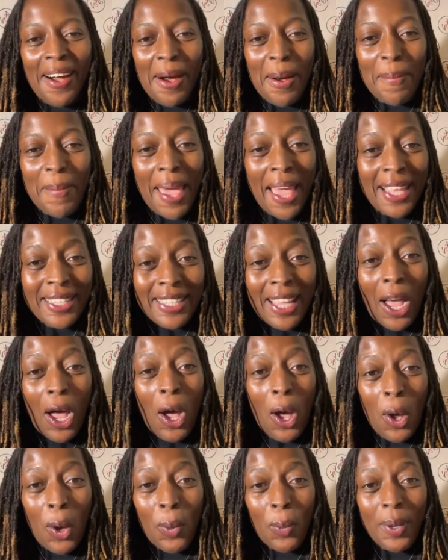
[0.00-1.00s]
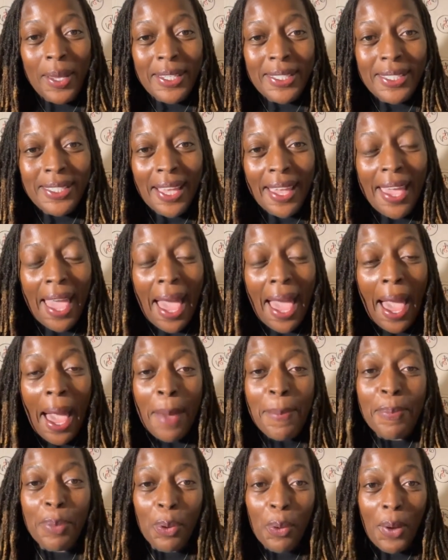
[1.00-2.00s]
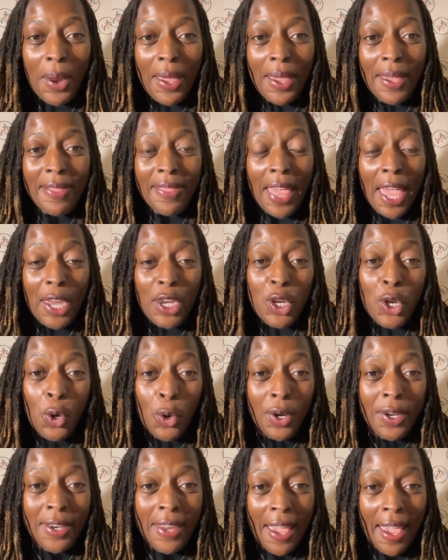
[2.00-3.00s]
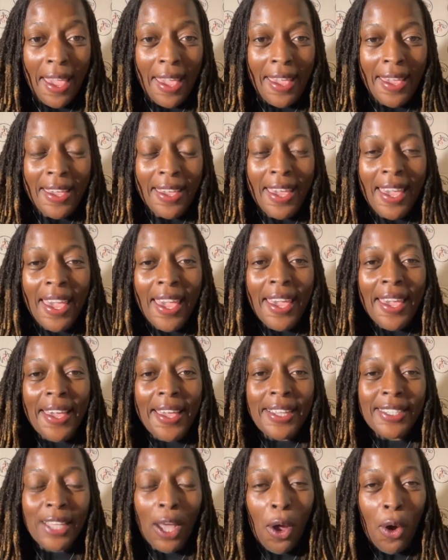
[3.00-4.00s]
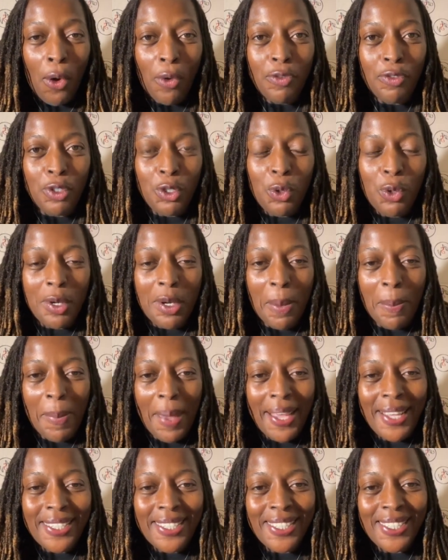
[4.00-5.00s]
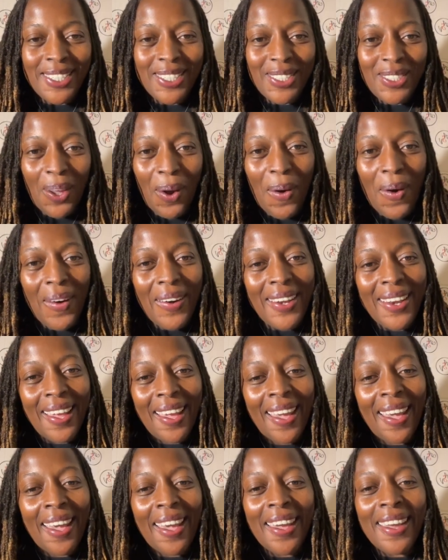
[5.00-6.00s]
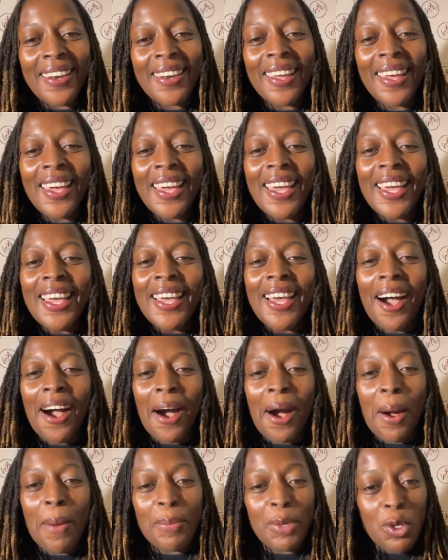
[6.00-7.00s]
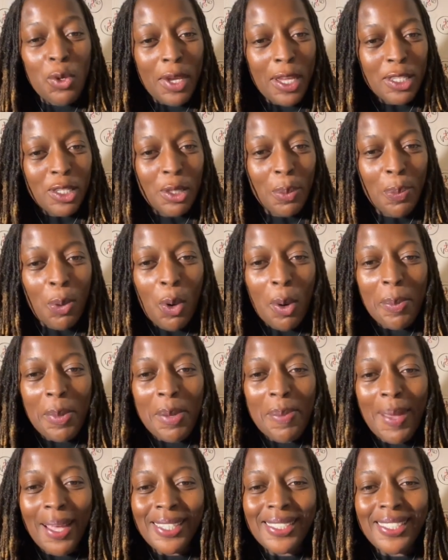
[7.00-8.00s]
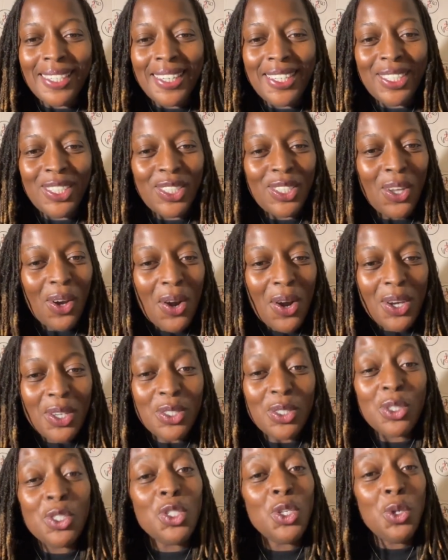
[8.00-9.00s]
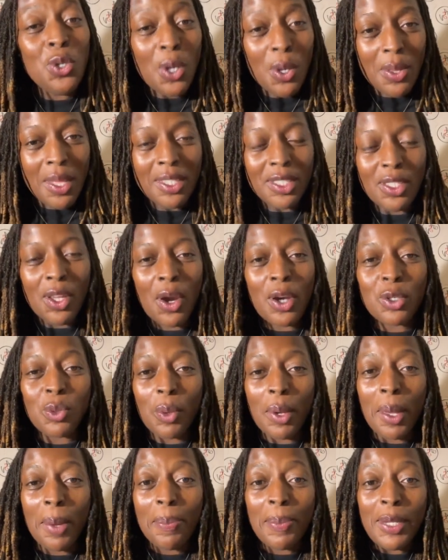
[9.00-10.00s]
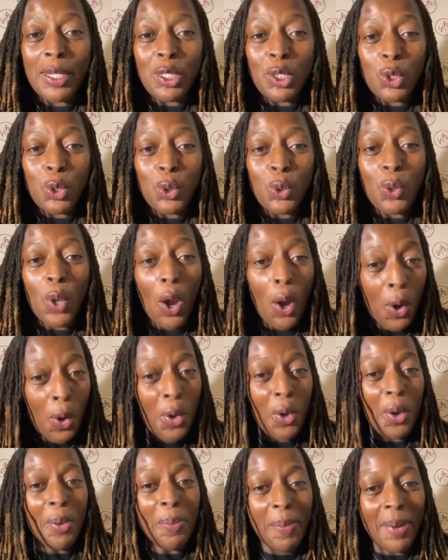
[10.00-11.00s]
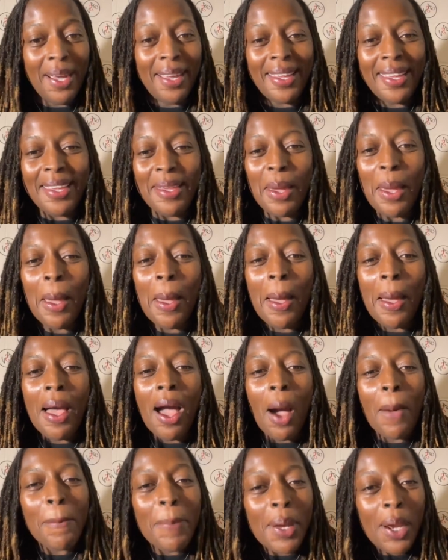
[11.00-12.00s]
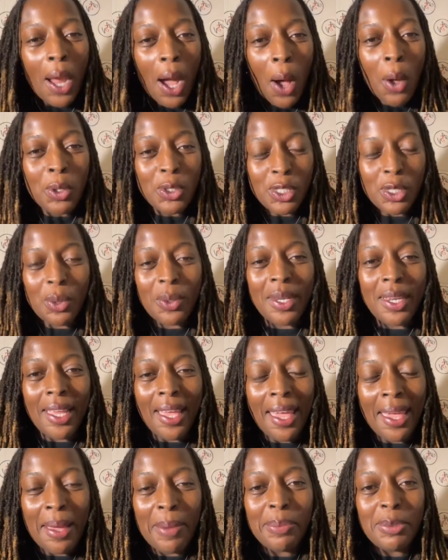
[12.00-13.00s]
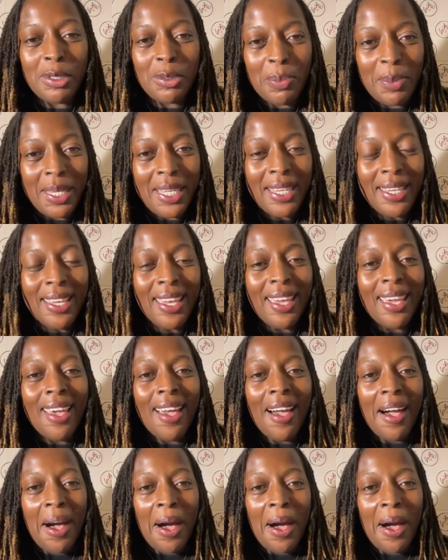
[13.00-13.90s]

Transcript: As I always say, I pray that your day is off to an amazing start. And you can support me by sending stars. You know that stars will help me to earn money, but also it helps me